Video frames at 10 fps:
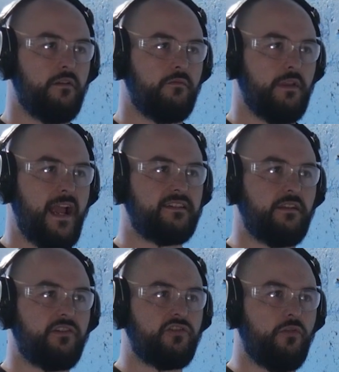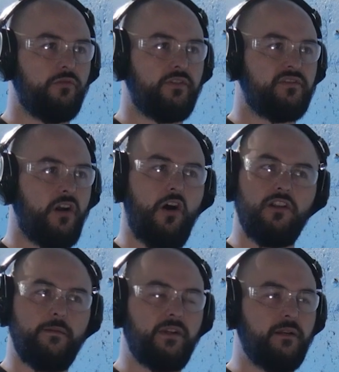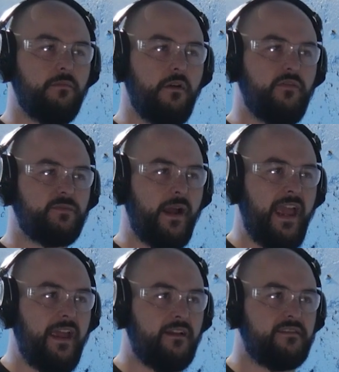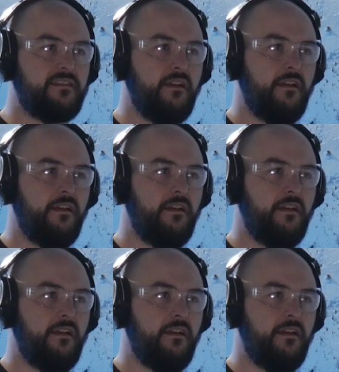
Relaxing the shoulders. All I'm gonna move is my hands.